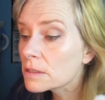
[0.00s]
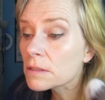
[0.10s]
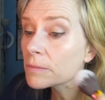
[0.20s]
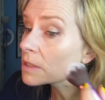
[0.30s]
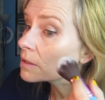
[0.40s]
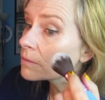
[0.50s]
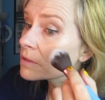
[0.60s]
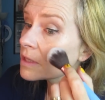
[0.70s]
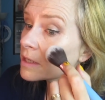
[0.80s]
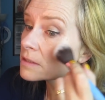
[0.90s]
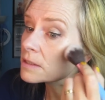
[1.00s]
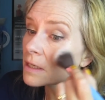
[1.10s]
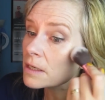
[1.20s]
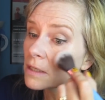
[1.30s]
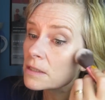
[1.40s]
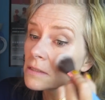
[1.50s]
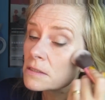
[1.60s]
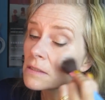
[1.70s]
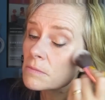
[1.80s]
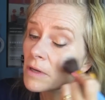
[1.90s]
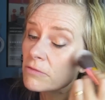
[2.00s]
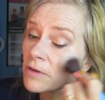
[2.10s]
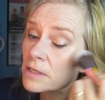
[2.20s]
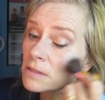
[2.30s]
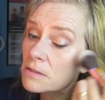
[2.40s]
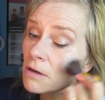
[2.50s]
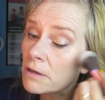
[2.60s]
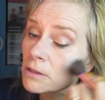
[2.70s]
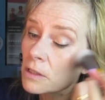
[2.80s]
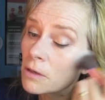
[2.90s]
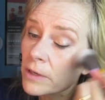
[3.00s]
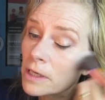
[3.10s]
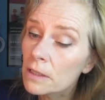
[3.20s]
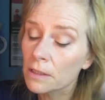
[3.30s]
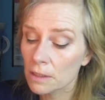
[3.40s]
I'm going to go with that today because since my face is all glowy,